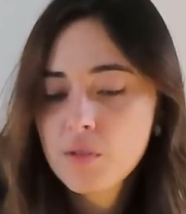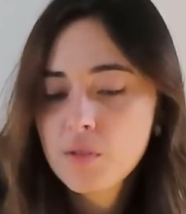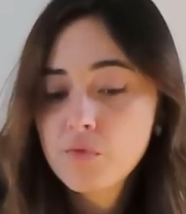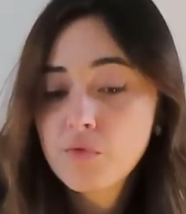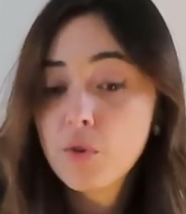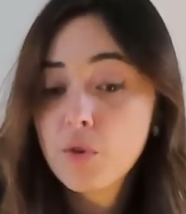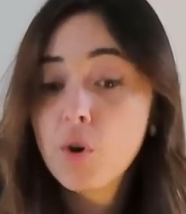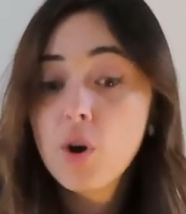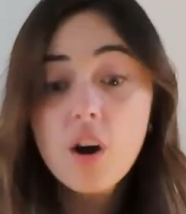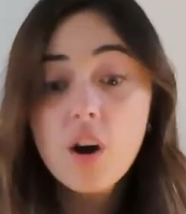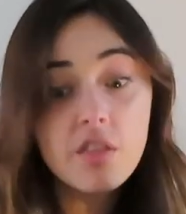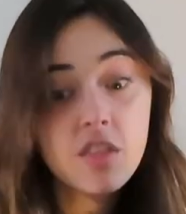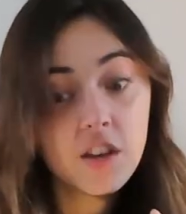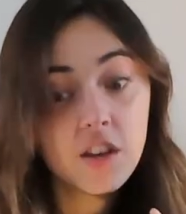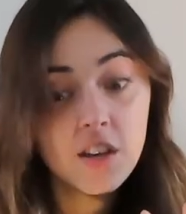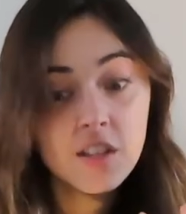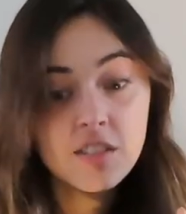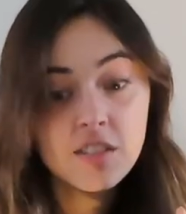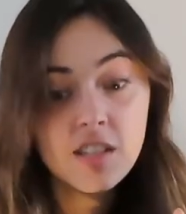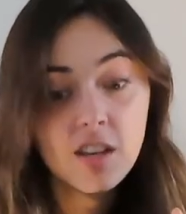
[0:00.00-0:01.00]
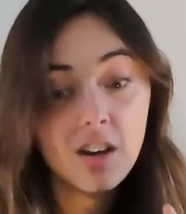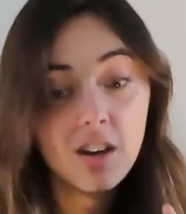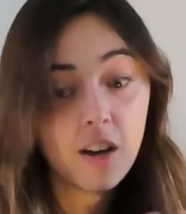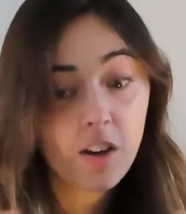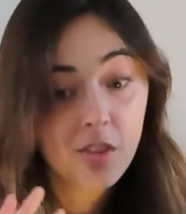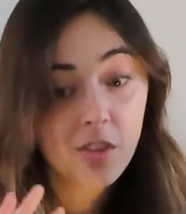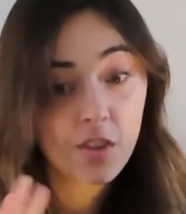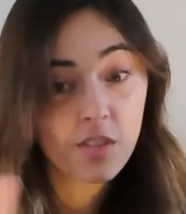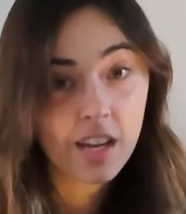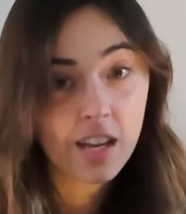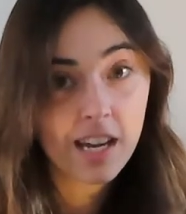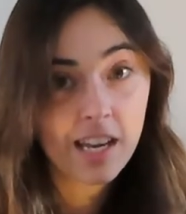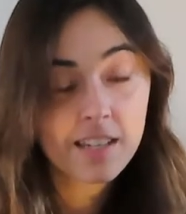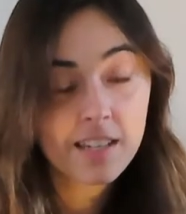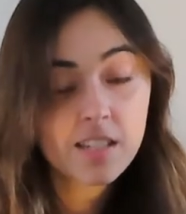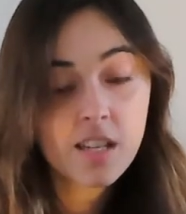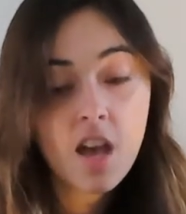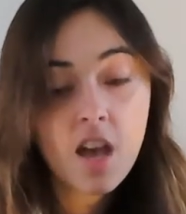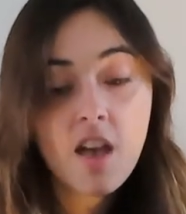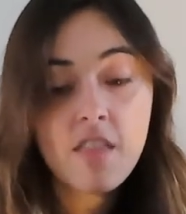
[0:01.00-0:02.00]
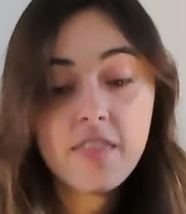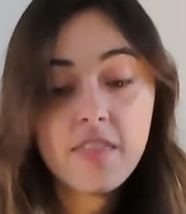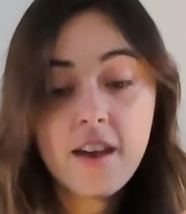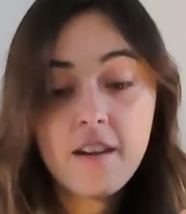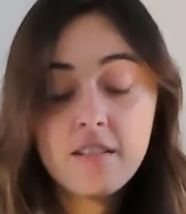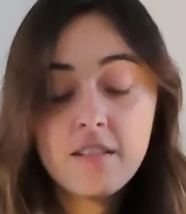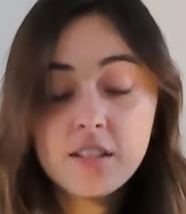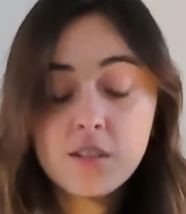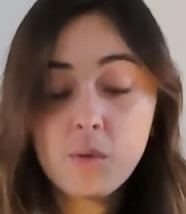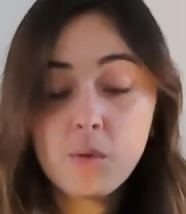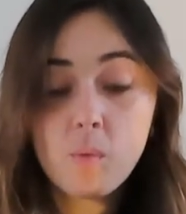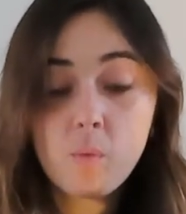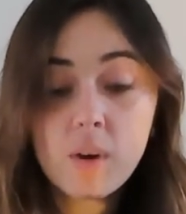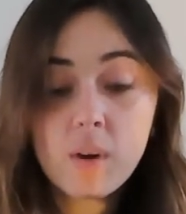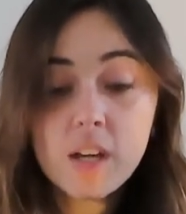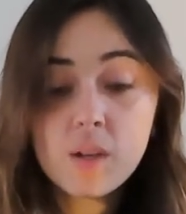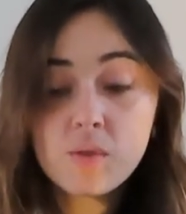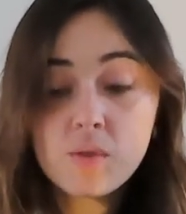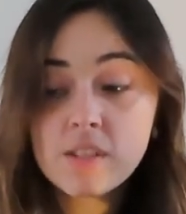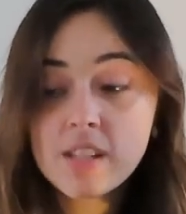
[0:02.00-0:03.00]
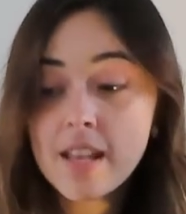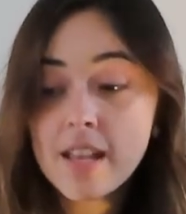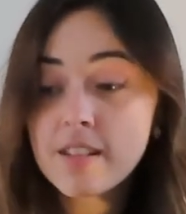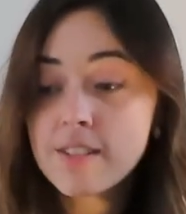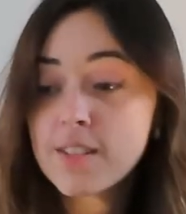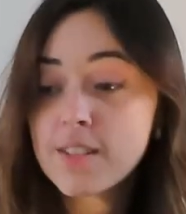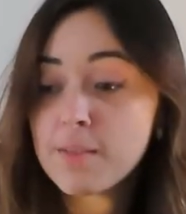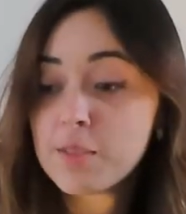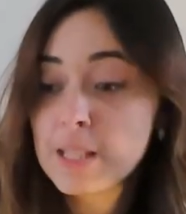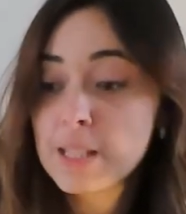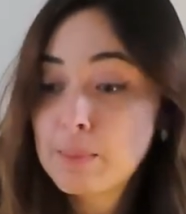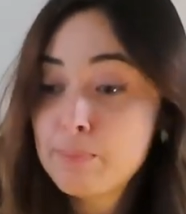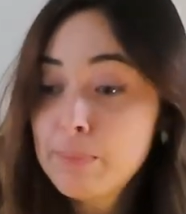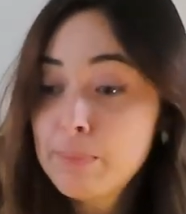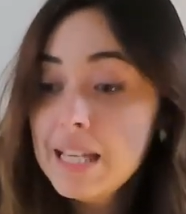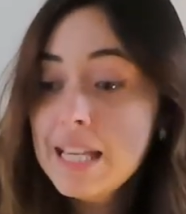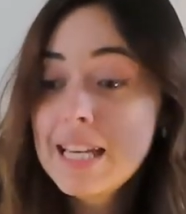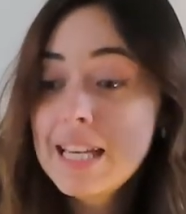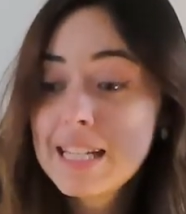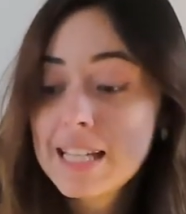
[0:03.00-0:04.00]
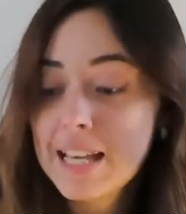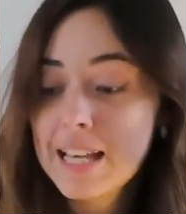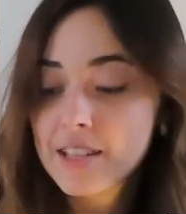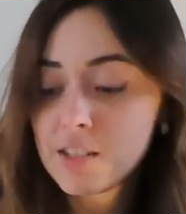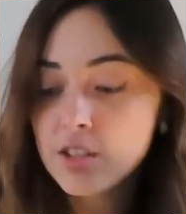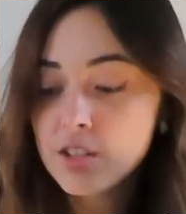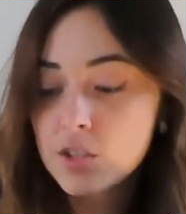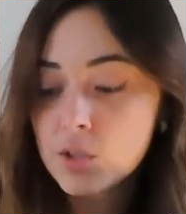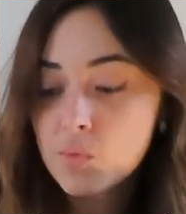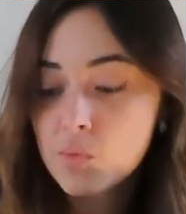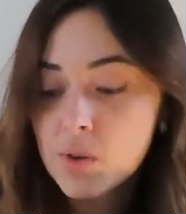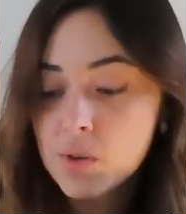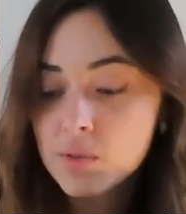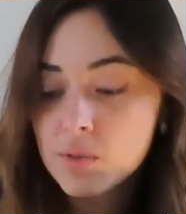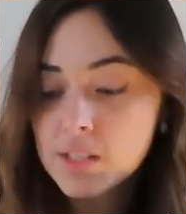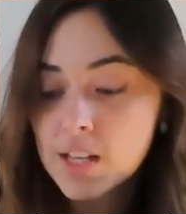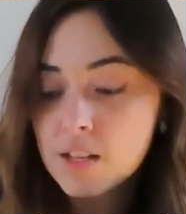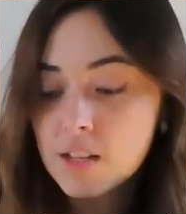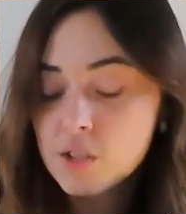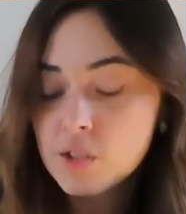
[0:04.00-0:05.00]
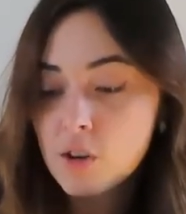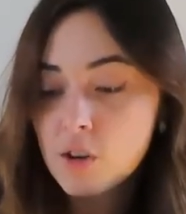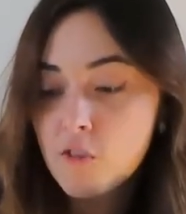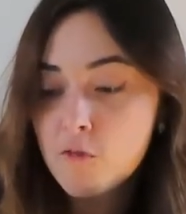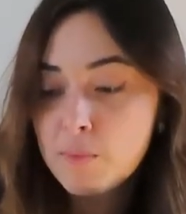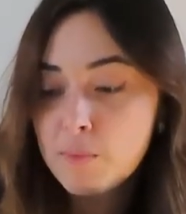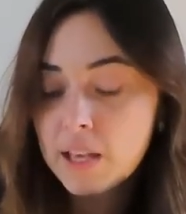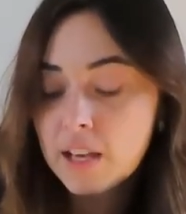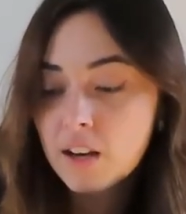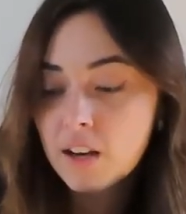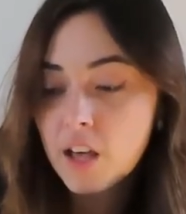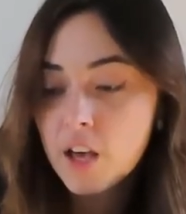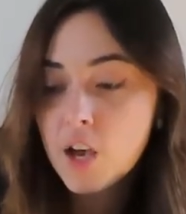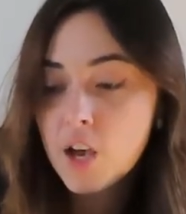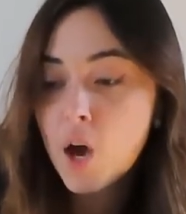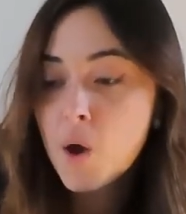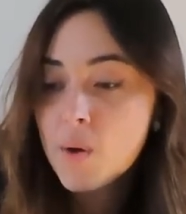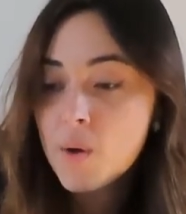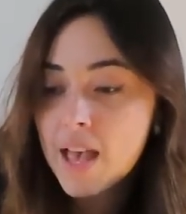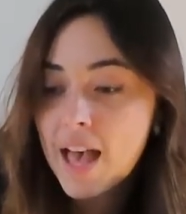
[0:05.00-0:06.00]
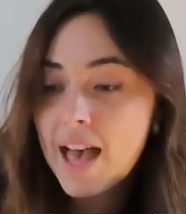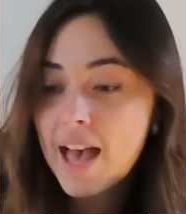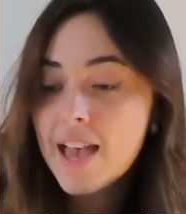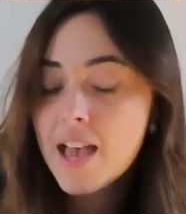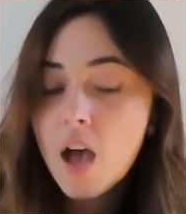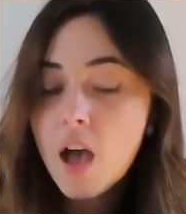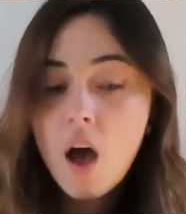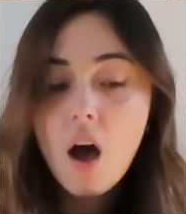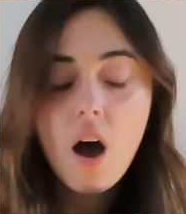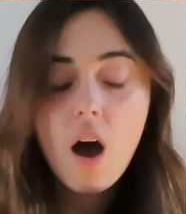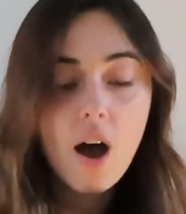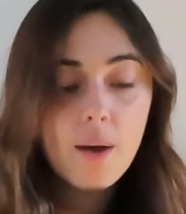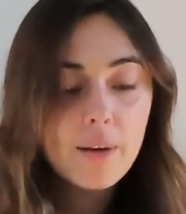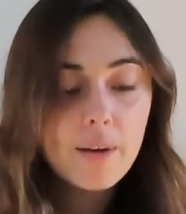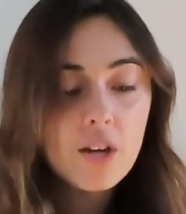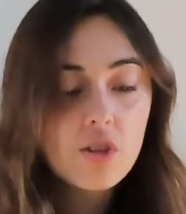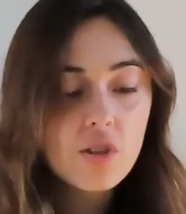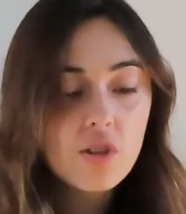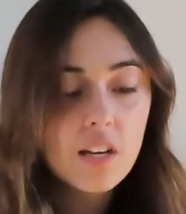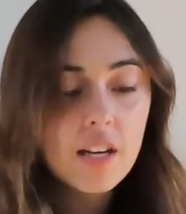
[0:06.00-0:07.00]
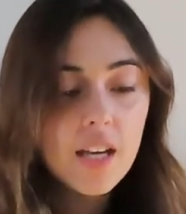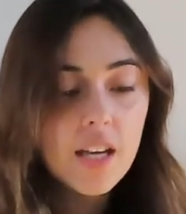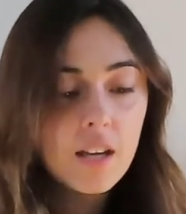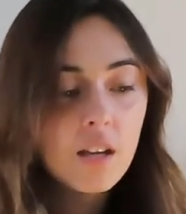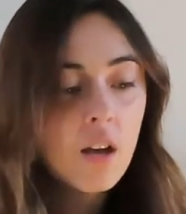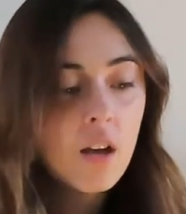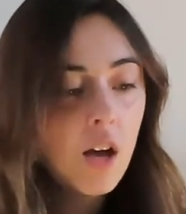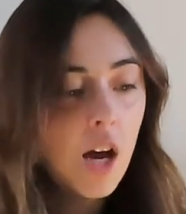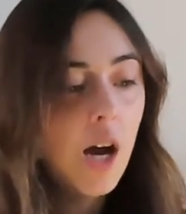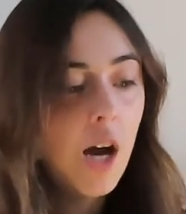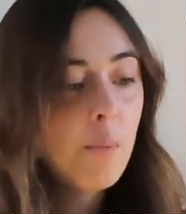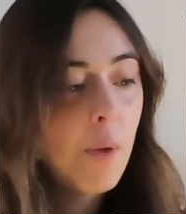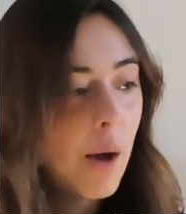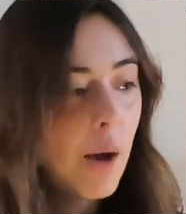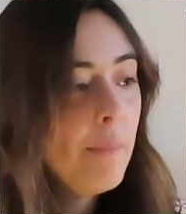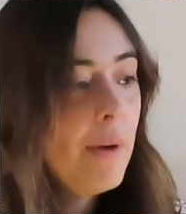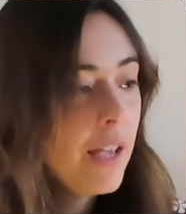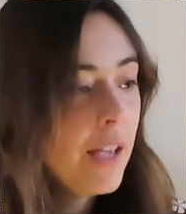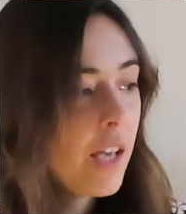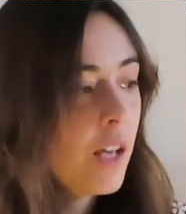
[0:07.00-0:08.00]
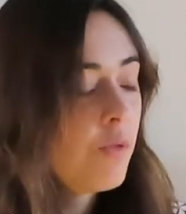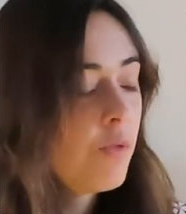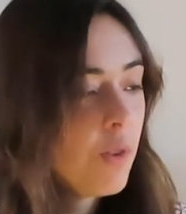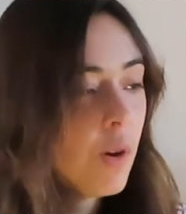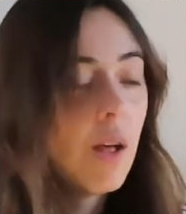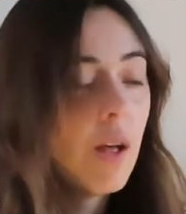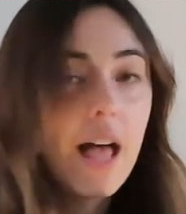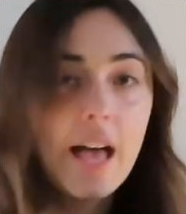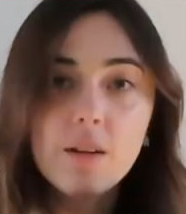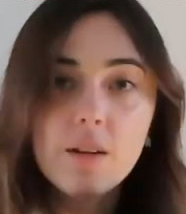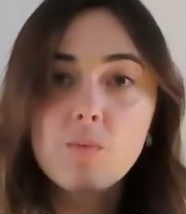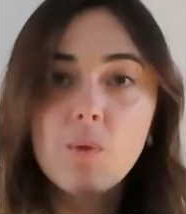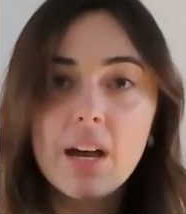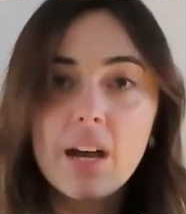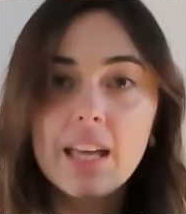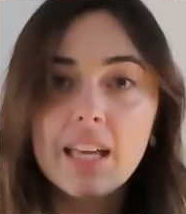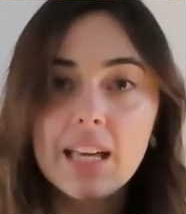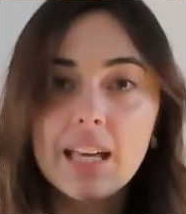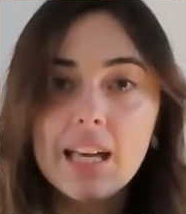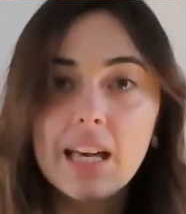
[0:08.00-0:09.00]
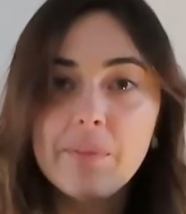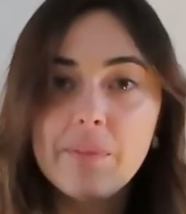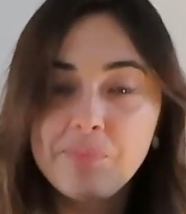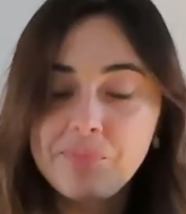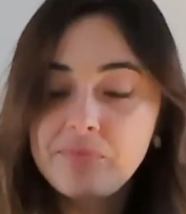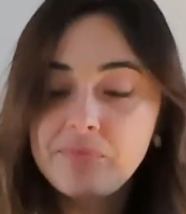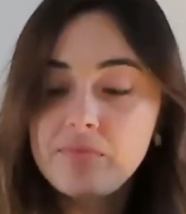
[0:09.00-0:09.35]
For others, on the other hand, there is a real sense of speed here. So there's a real sense of being like, okay, I'm making real headway here.